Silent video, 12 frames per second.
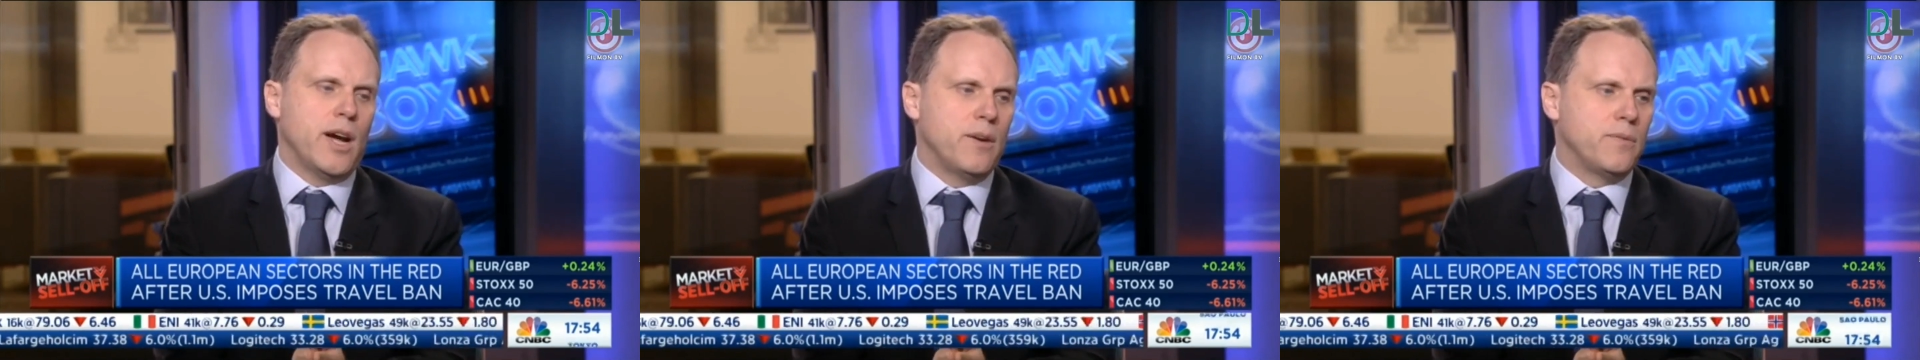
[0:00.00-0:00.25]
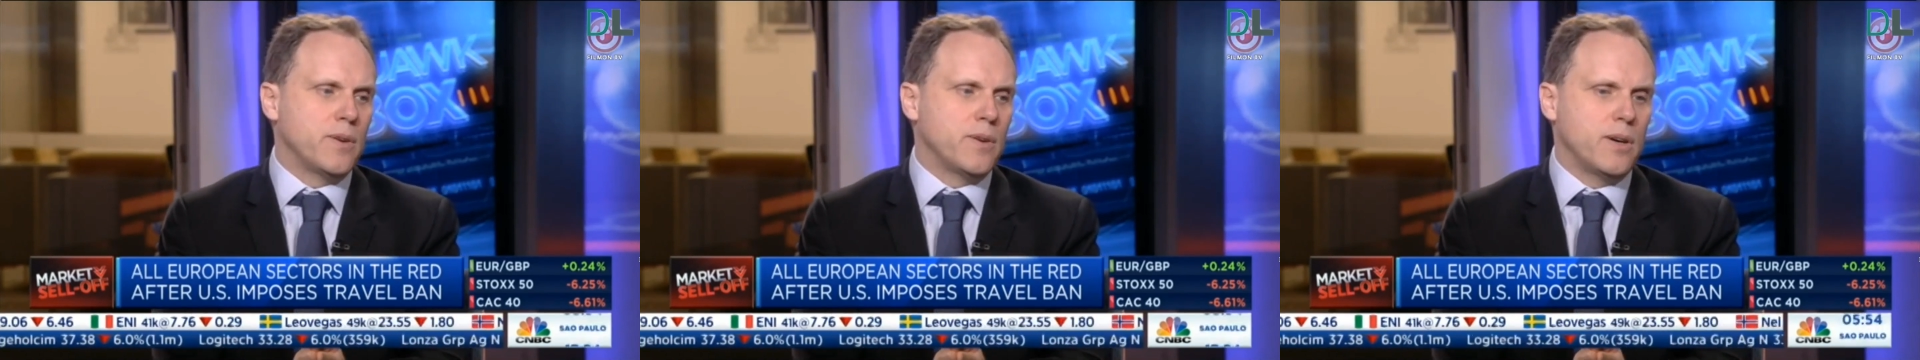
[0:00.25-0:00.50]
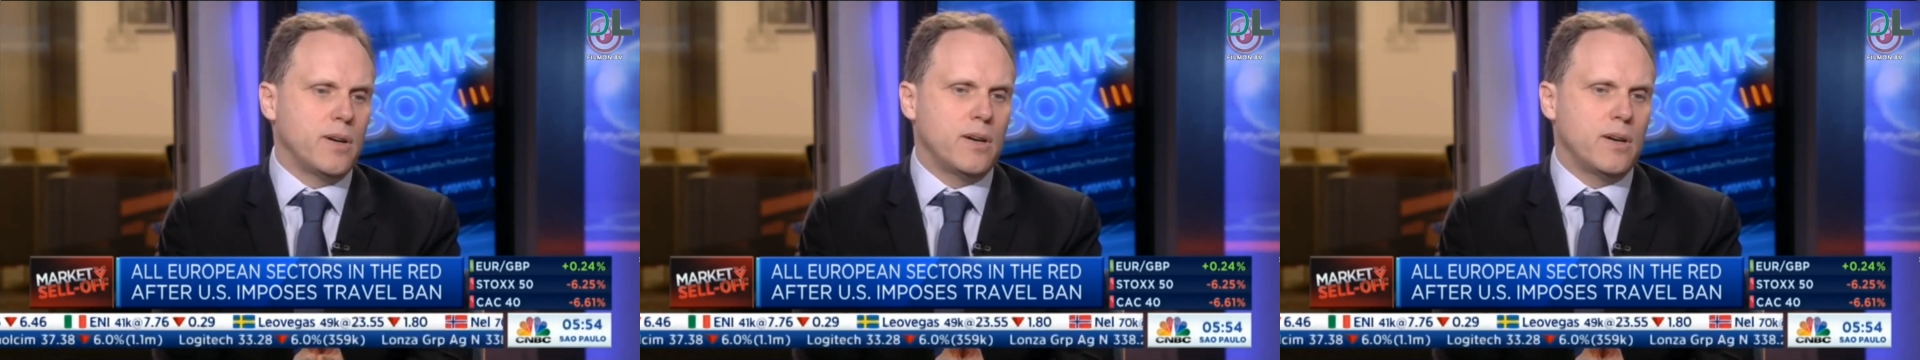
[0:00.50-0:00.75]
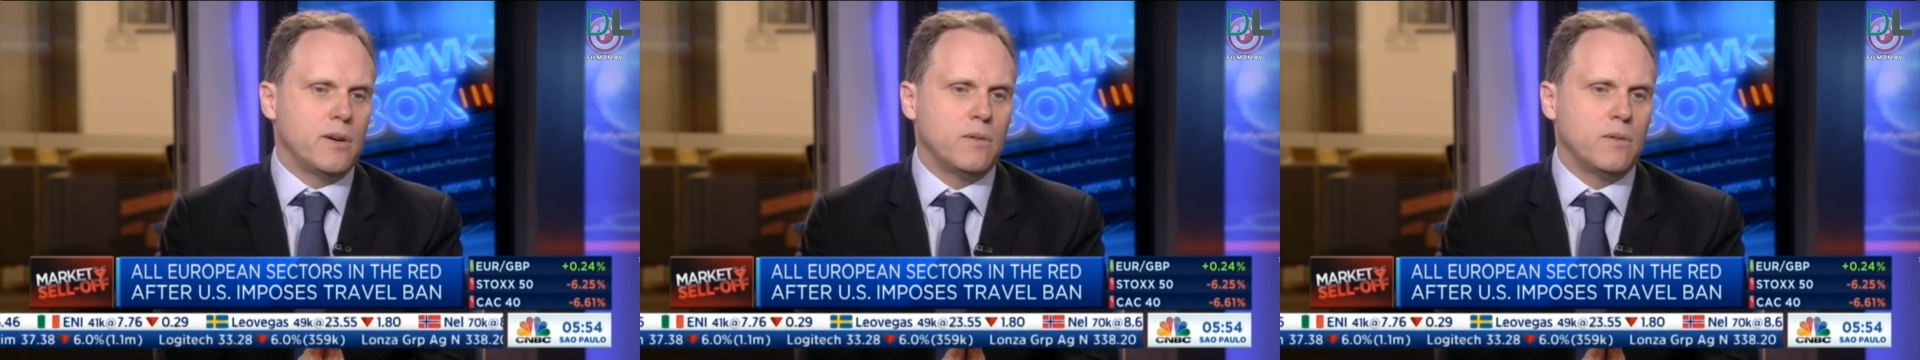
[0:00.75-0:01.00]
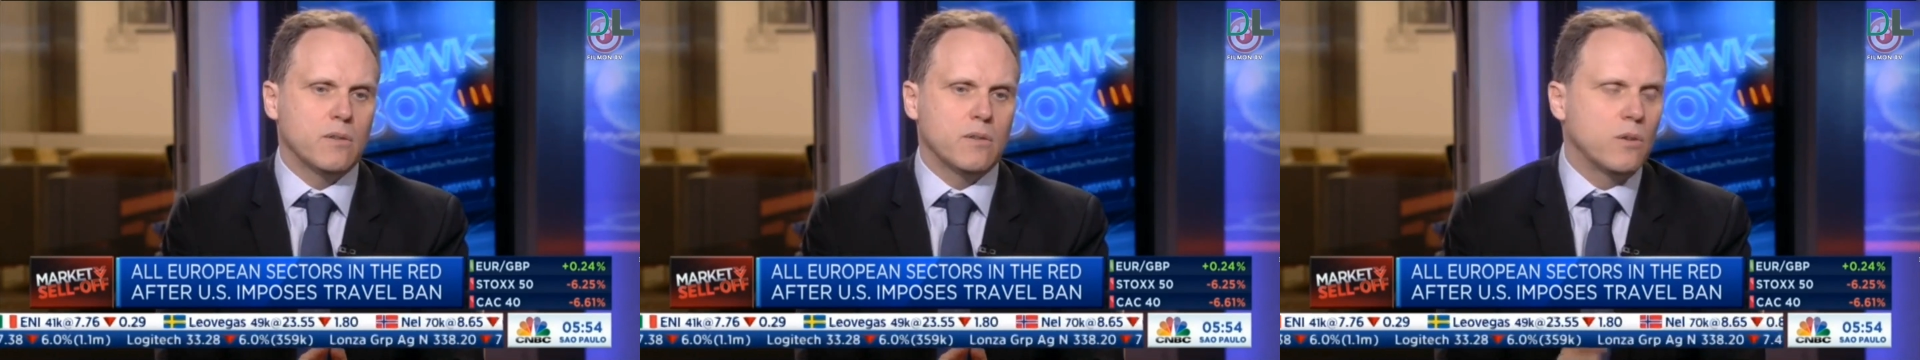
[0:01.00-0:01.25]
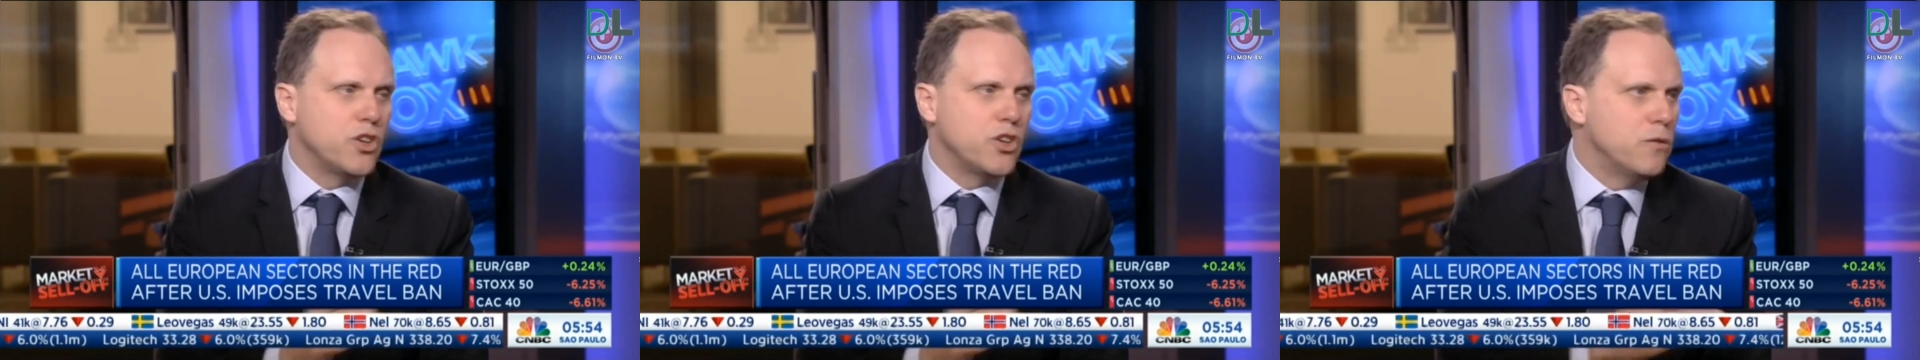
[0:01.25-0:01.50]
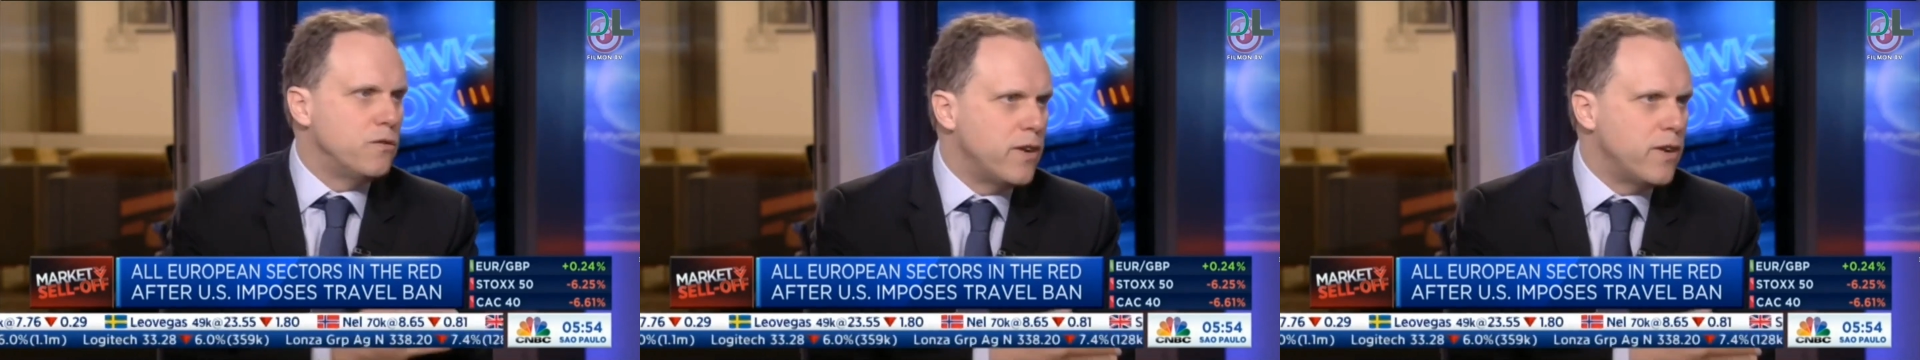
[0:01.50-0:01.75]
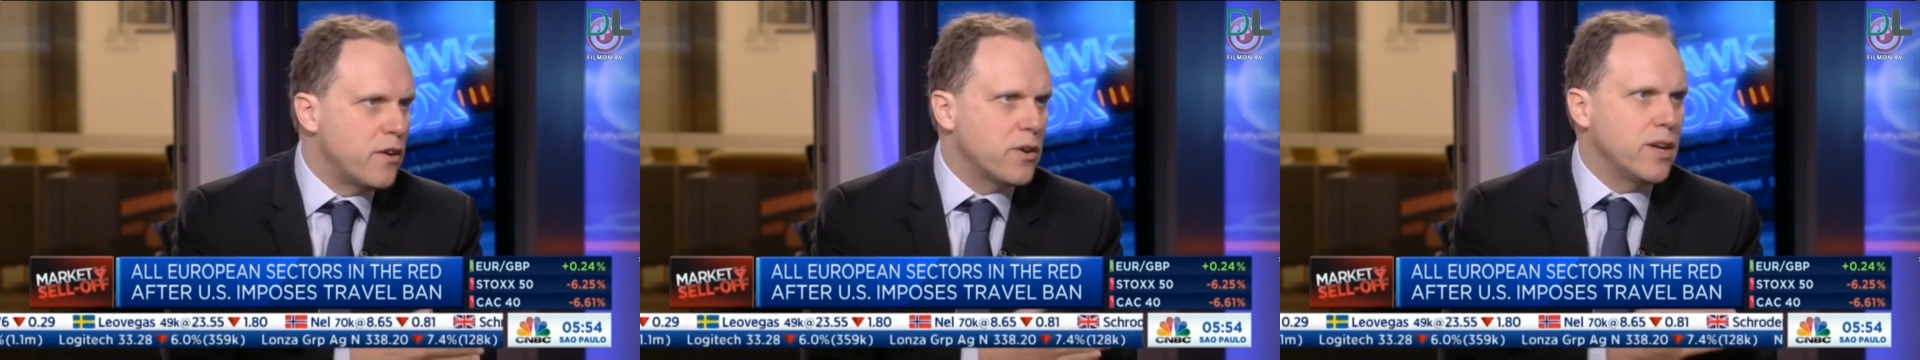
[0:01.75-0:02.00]
have
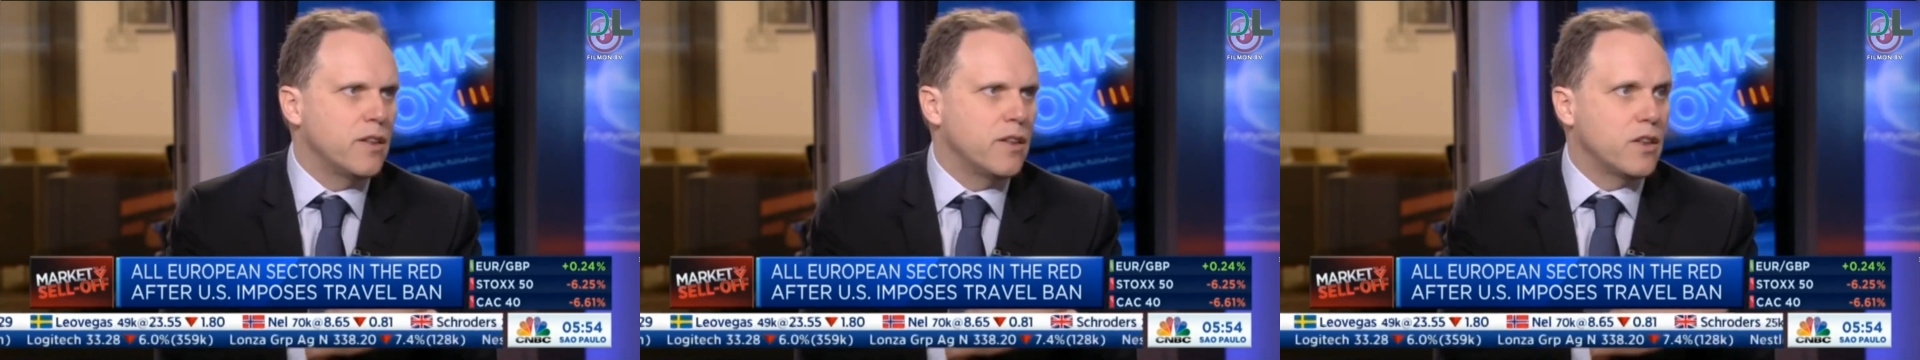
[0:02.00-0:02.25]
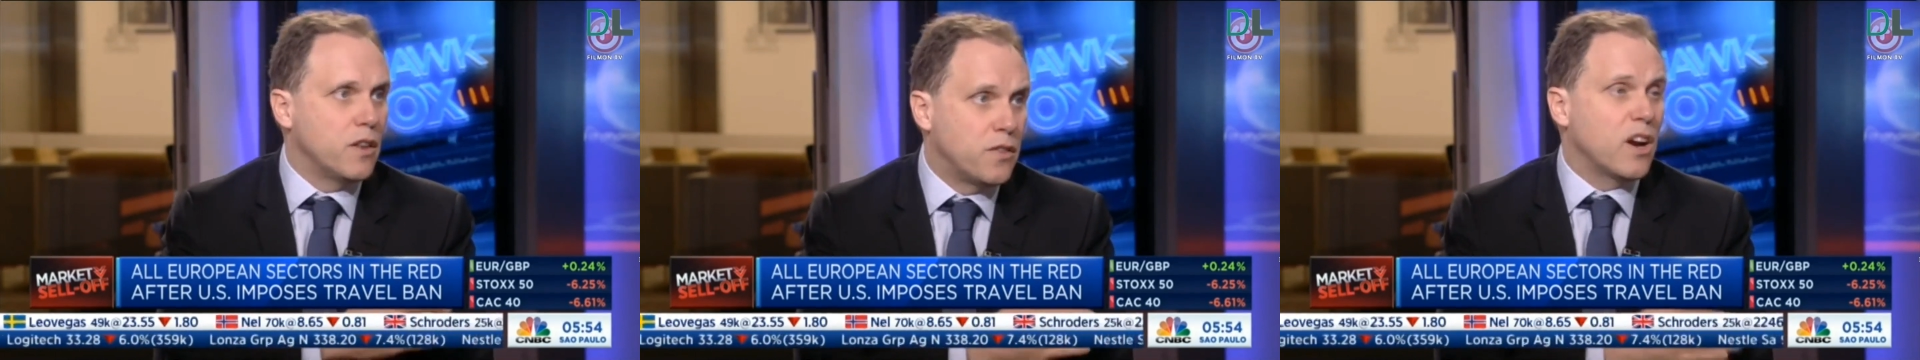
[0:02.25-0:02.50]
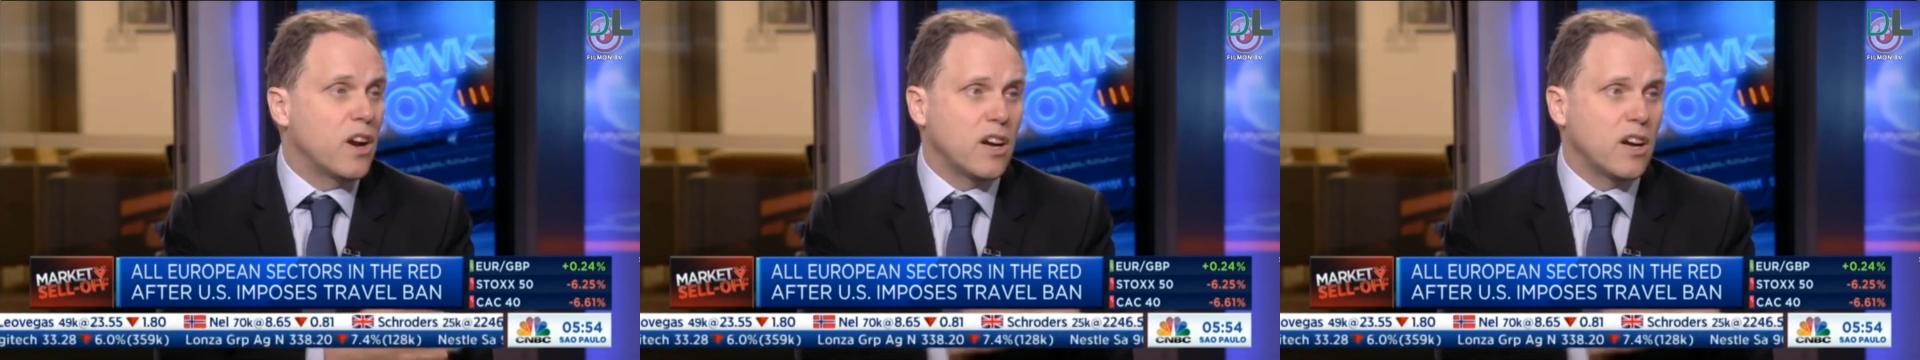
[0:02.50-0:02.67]
the